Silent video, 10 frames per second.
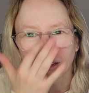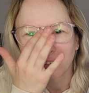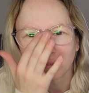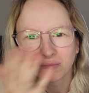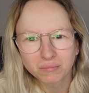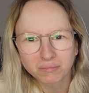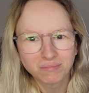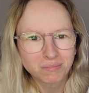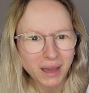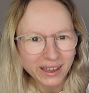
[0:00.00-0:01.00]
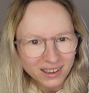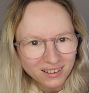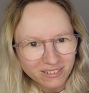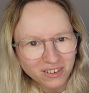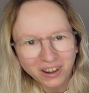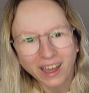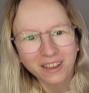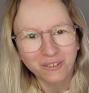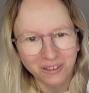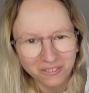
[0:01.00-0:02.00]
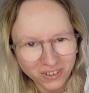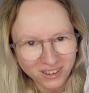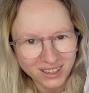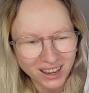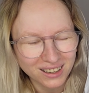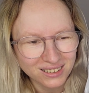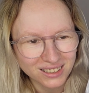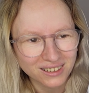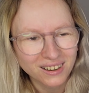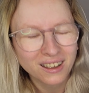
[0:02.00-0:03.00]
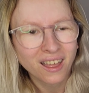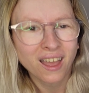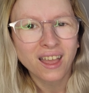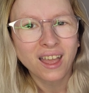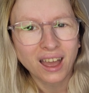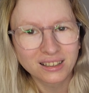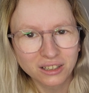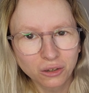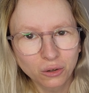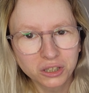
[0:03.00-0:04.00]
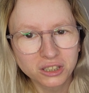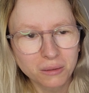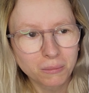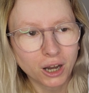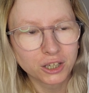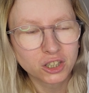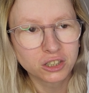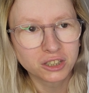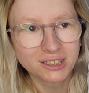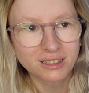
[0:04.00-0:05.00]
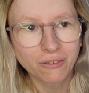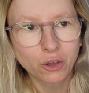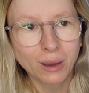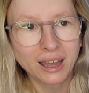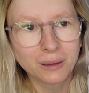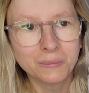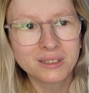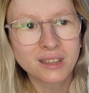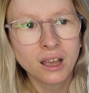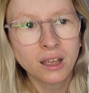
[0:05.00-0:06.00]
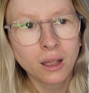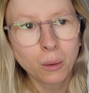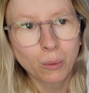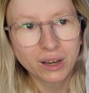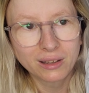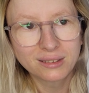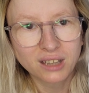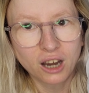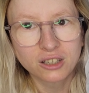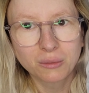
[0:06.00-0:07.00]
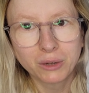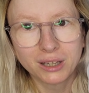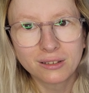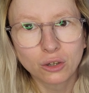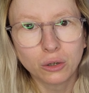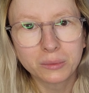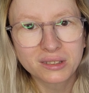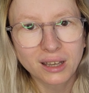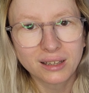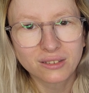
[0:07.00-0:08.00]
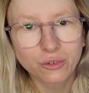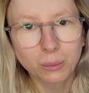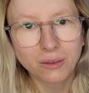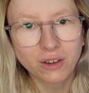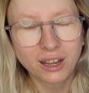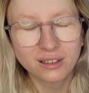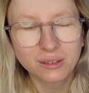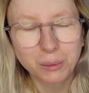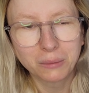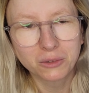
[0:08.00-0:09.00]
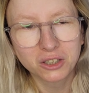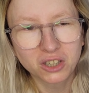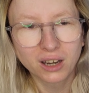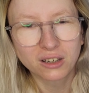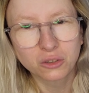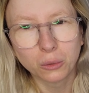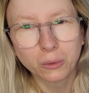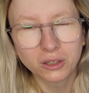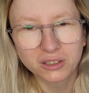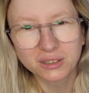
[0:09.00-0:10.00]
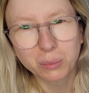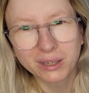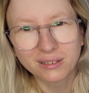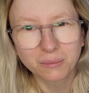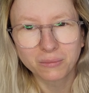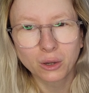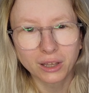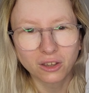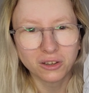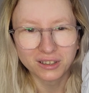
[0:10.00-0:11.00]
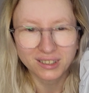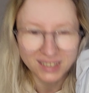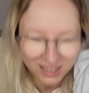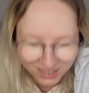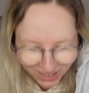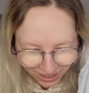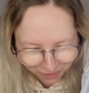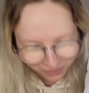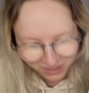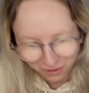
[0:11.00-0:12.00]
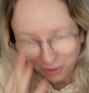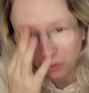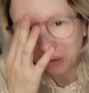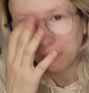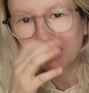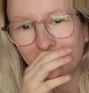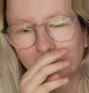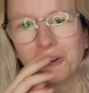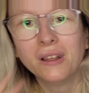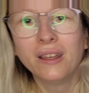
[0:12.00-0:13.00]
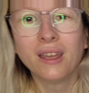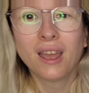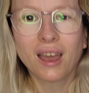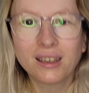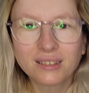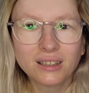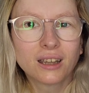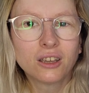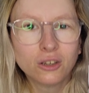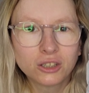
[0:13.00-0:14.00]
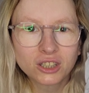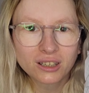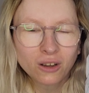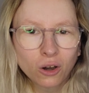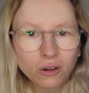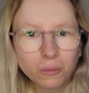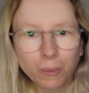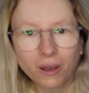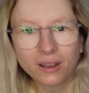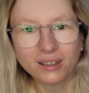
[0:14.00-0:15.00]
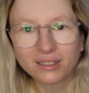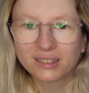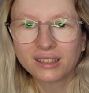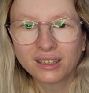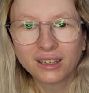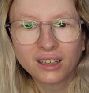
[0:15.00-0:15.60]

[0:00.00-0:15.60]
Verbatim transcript: unpack it and try it on for you guys. Now, I didn't order much, there's just a few items. One of the skirts and one of the tops is for my friend, but I'm going to try her top on just because I'm quite curious to see how it would look on me. So it isn't a huge haul, but it's